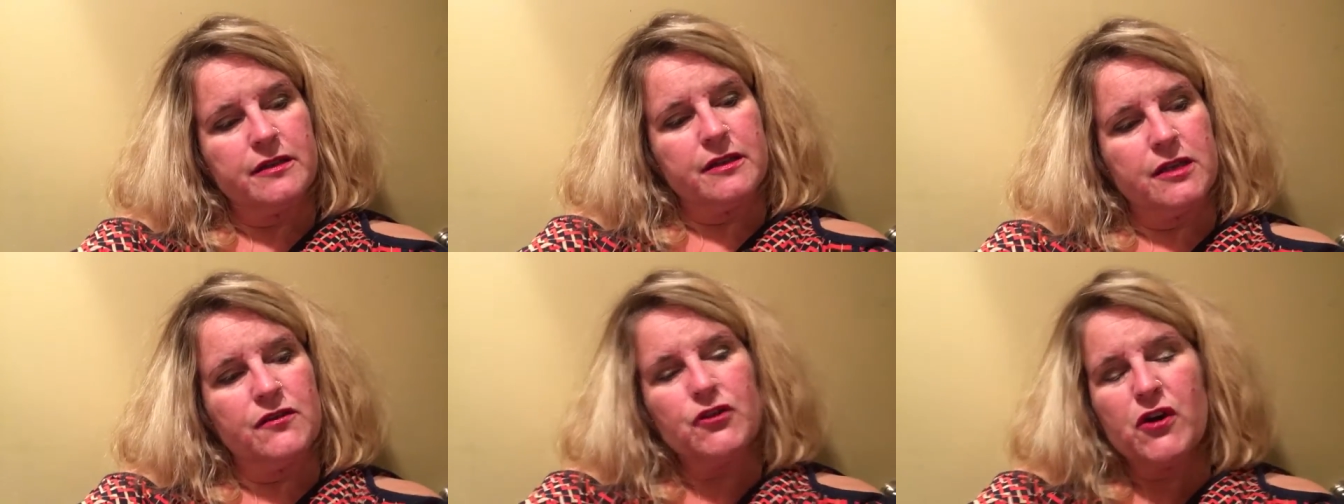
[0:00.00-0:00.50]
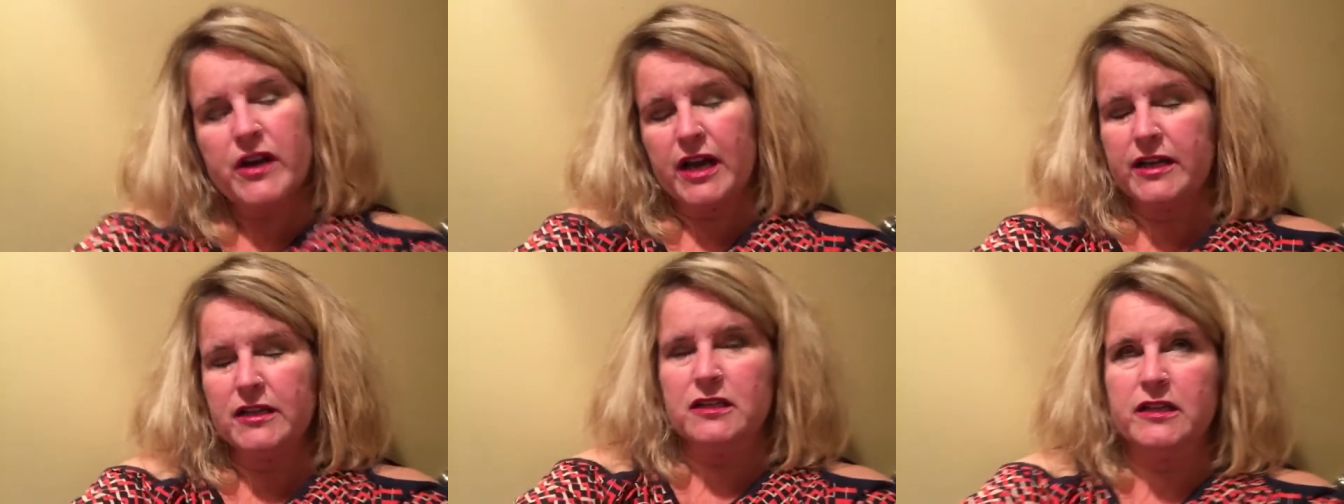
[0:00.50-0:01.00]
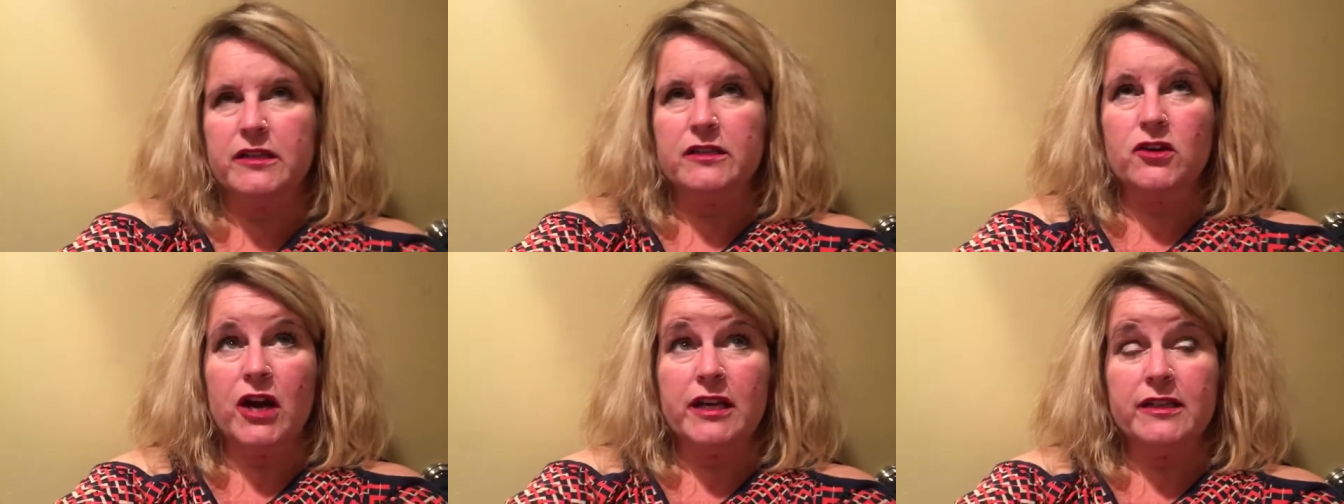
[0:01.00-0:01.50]
if you're not a
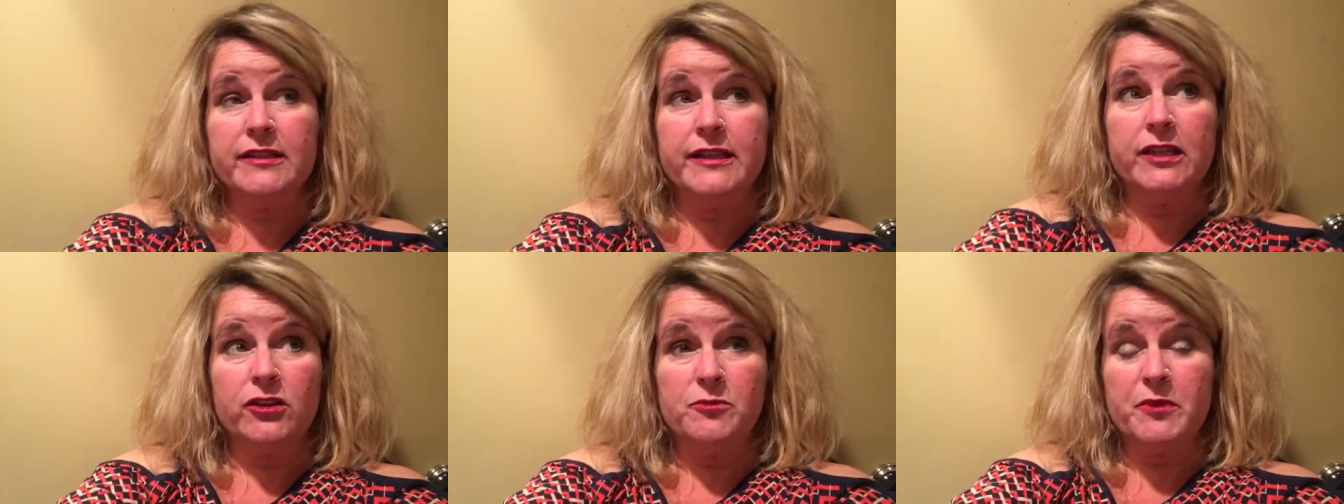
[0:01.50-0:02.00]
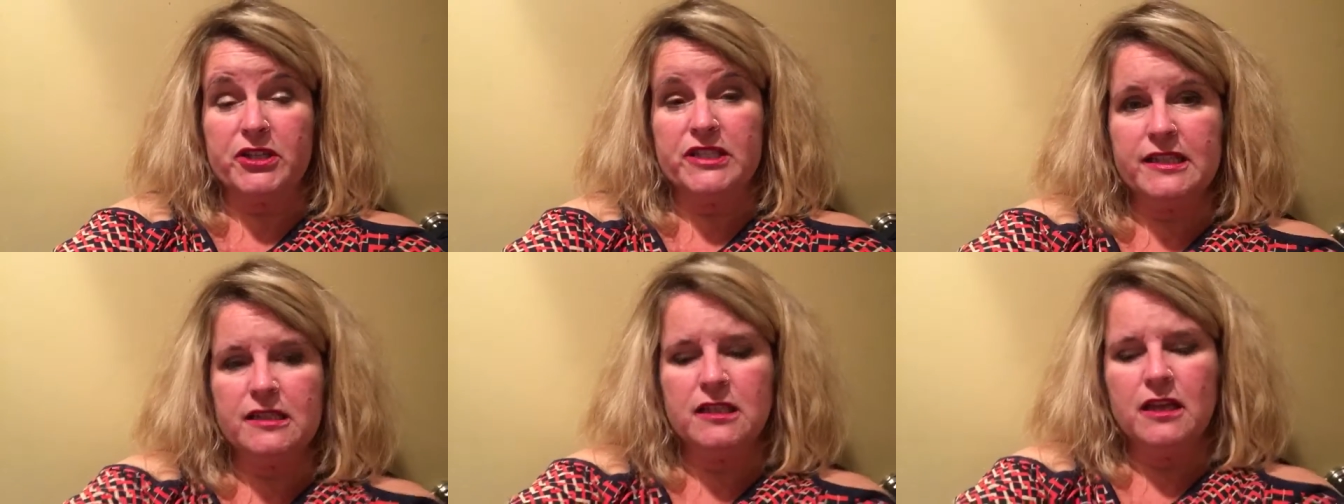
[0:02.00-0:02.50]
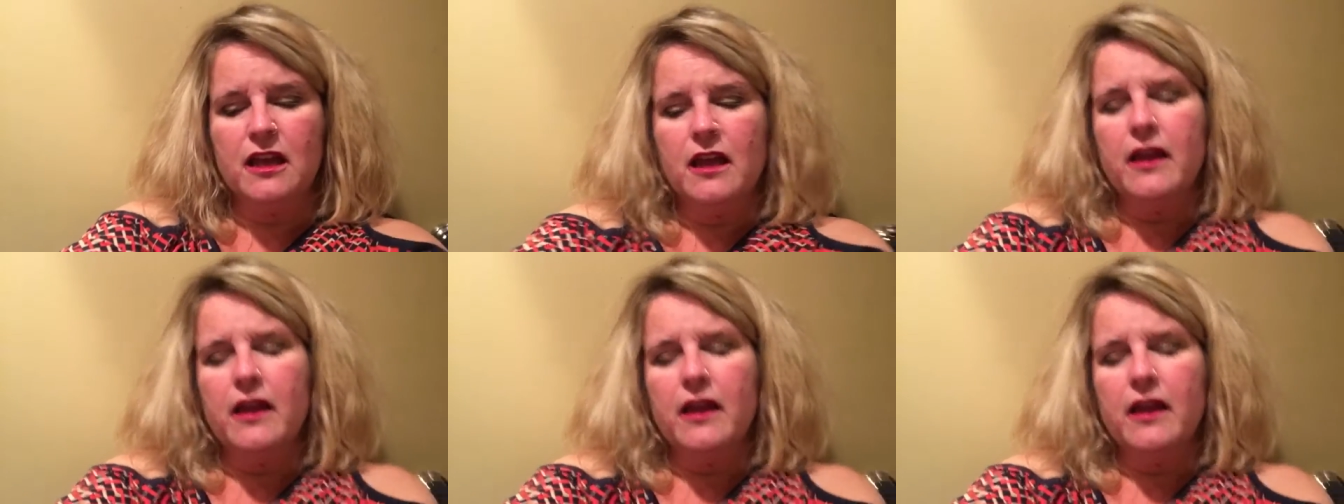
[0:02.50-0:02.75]
chronically ill person,